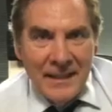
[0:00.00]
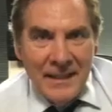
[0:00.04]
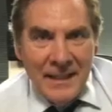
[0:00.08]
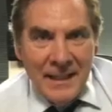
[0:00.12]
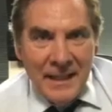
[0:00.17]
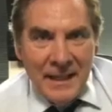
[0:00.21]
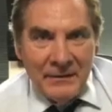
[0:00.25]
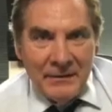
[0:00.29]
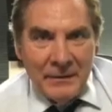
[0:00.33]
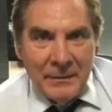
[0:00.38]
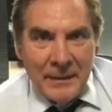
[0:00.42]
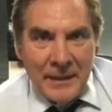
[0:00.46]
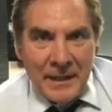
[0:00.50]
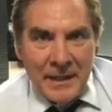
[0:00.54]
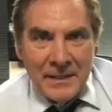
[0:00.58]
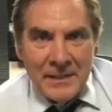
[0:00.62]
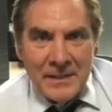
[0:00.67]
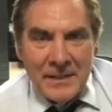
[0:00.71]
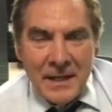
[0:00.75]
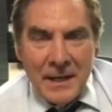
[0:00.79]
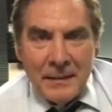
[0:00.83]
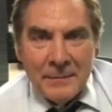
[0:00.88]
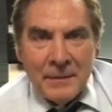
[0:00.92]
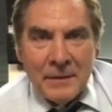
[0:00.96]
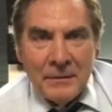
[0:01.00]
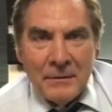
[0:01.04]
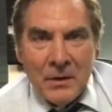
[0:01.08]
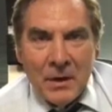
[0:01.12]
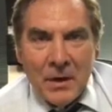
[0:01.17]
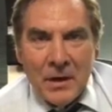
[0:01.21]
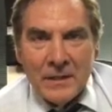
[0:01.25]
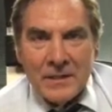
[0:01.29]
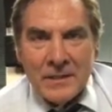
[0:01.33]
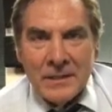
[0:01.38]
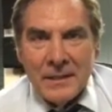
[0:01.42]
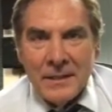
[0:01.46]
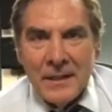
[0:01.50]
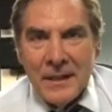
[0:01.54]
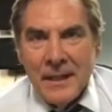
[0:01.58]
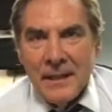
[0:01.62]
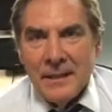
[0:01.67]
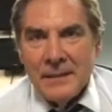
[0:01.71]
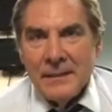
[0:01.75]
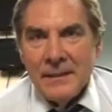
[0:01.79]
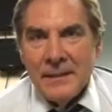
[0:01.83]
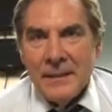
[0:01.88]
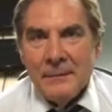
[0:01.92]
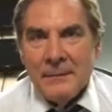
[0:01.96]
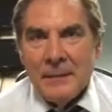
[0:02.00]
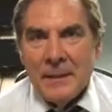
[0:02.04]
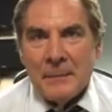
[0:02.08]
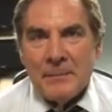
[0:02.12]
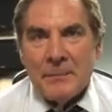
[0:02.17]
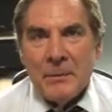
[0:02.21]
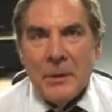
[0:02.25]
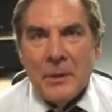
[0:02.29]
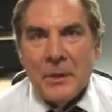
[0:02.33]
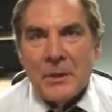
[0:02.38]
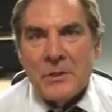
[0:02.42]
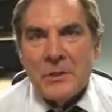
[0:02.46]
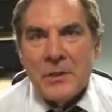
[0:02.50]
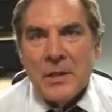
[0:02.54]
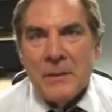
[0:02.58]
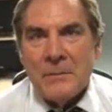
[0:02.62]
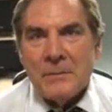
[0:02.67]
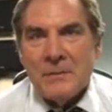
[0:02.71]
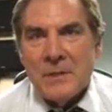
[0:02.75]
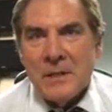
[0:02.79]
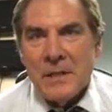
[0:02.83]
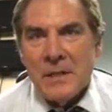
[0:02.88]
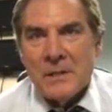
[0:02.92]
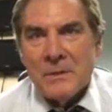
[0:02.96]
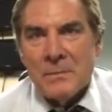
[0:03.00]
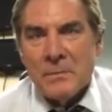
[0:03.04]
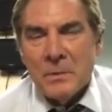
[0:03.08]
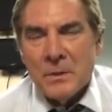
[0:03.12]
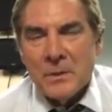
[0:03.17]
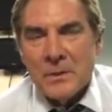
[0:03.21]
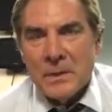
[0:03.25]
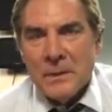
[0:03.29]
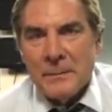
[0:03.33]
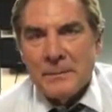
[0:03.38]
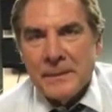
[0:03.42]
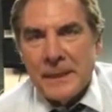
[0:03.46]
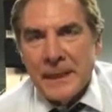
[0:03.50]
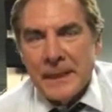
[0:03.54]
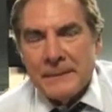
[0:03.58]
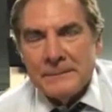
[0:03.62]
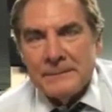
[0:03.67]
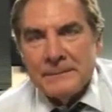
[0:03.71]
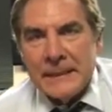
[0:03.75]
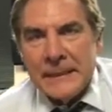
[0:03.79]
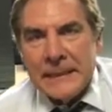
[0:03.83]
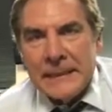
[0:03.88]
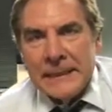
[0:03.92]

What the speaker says: Hey everybody, Sam Kavaris in the Nimnicht Buick GMC Sports Update.